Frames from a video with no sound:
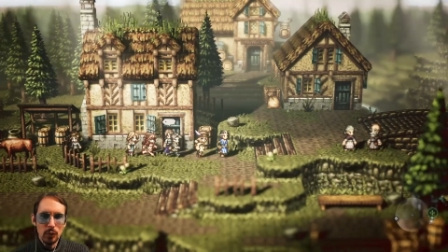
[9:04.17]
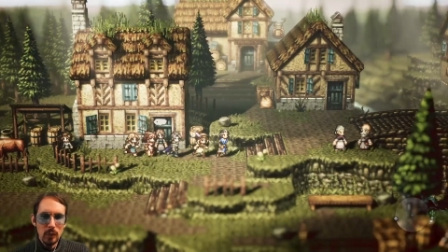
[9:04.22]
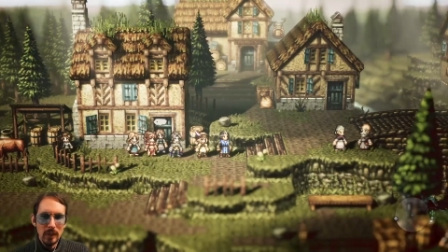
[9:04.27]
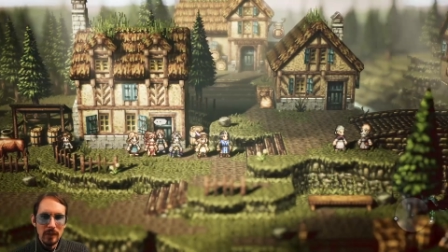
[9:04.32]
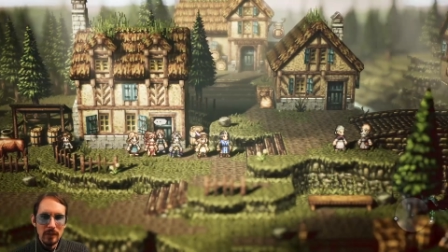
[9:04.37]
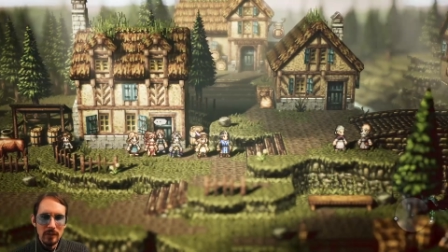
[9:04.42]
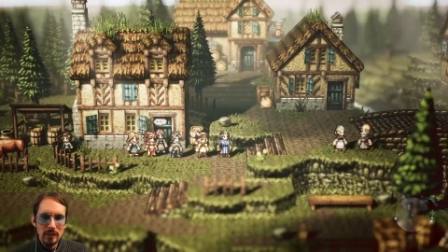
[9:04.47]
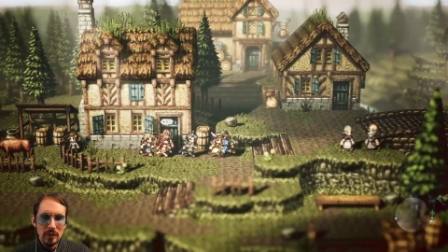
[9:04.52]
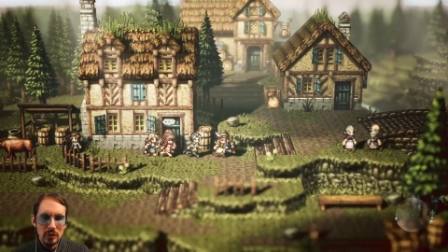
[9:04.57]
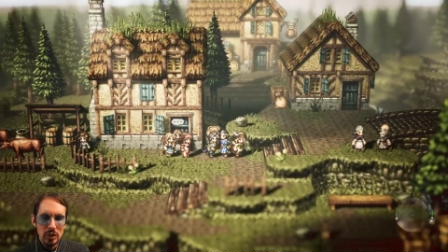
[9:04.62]

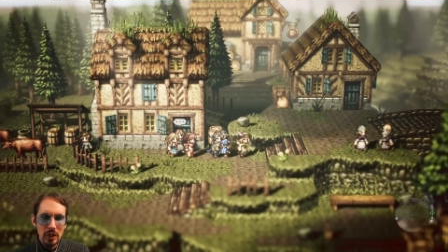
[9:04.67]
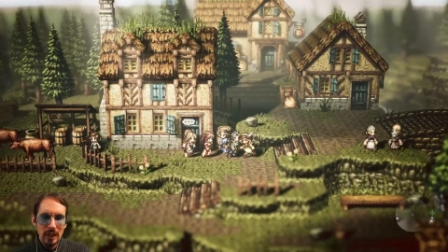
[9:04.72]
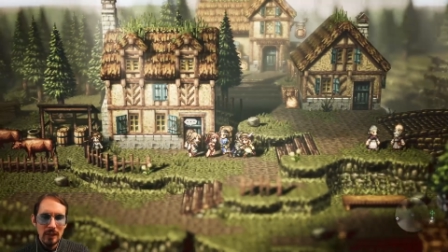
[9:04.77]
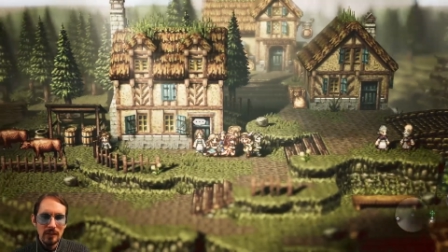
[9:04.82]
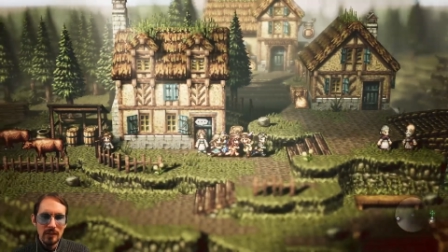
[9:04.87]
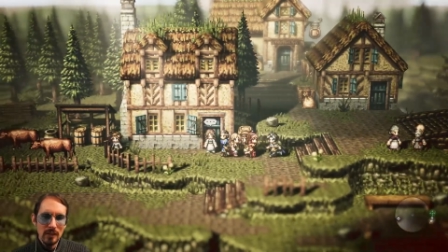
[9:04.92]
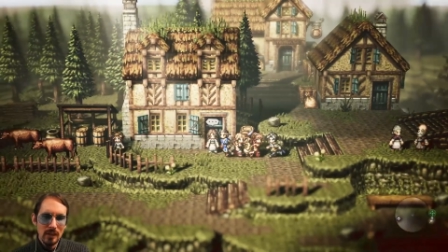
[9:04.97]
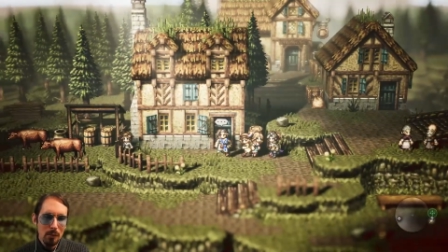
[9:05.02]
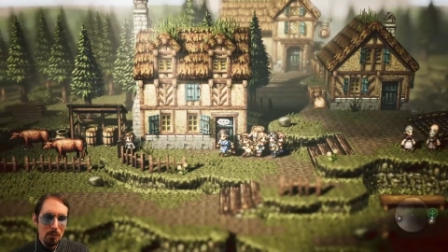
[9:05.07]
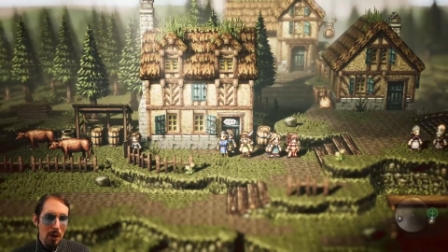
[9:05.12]
increase the
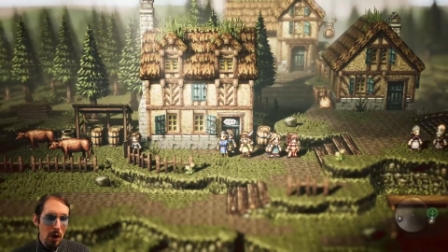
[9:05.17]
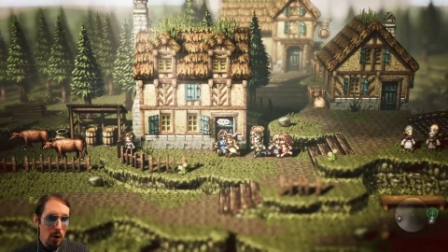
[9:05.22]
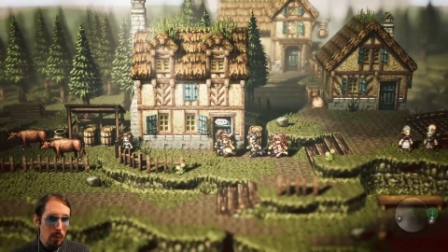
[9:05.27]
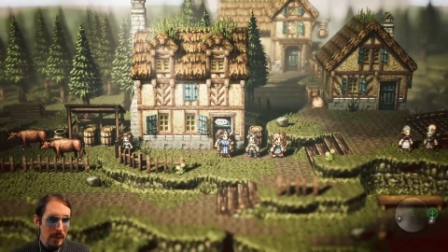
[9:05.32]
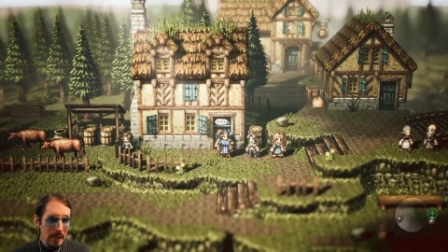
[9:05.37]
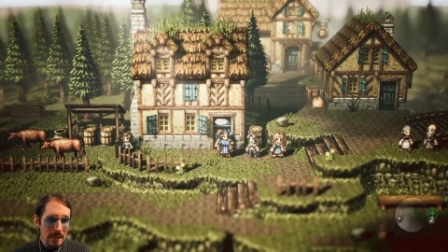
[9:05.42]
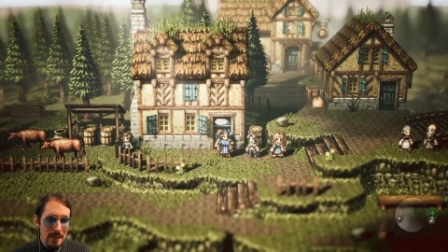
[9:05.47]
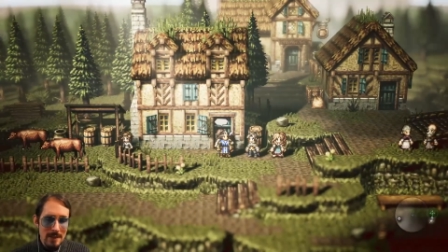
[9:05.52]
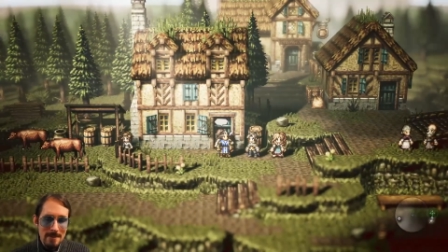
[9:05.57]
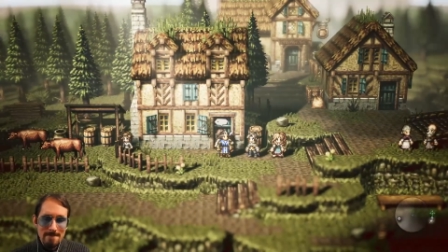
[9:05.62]
chance at the
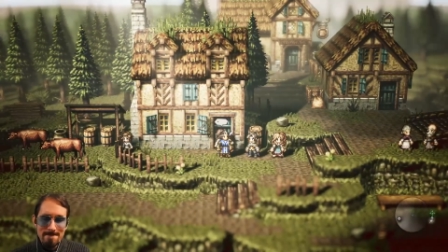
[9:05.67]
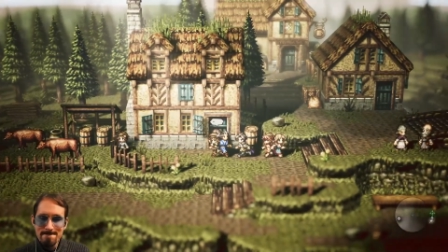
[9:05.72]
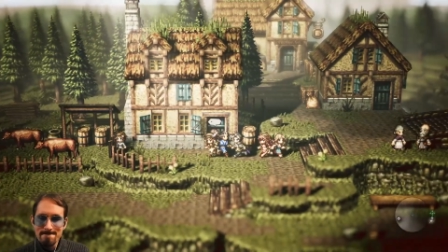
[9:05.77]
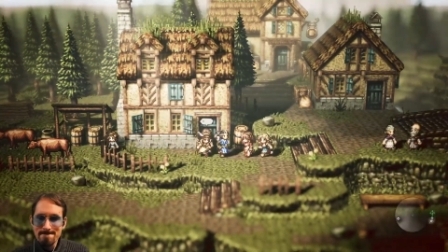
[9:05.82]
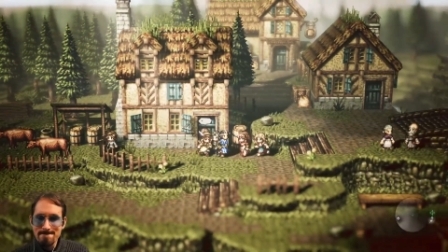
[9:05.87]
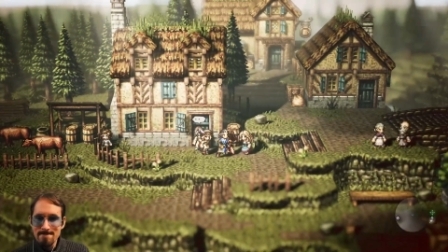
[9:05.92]
moment.